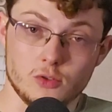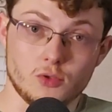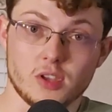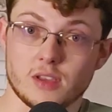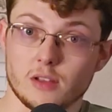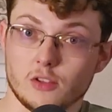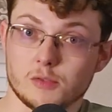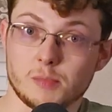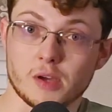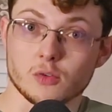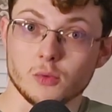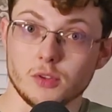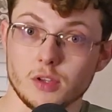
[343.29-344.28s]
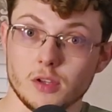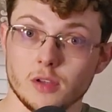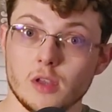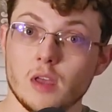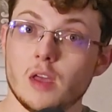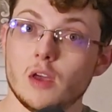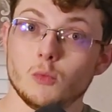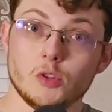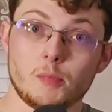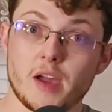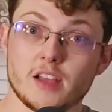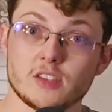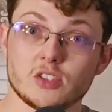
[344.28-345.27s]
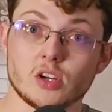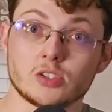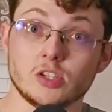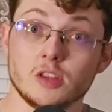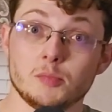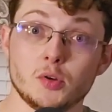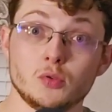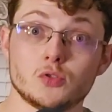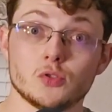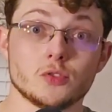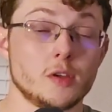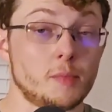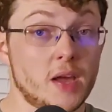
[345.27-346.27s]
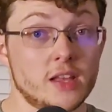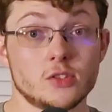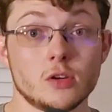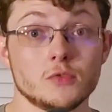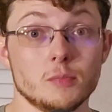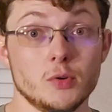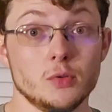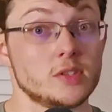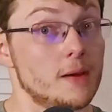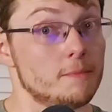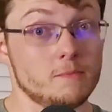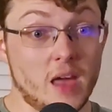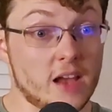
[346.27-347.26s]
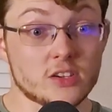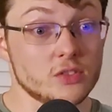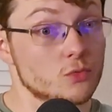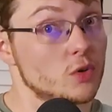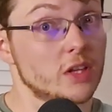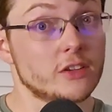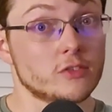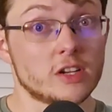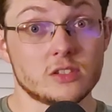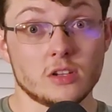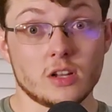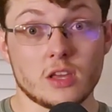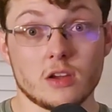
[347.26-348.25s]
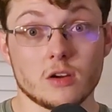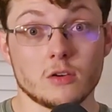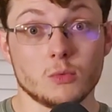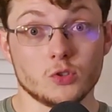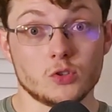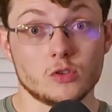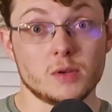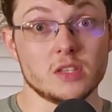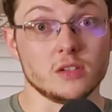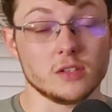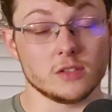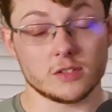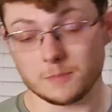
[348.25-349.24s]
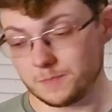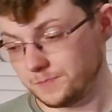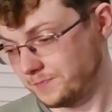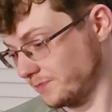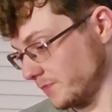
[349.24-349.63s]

Do you think it looks better with the pants tucked in the boots or the pants over the boots? I'm actually really interested to hear what your opinion is.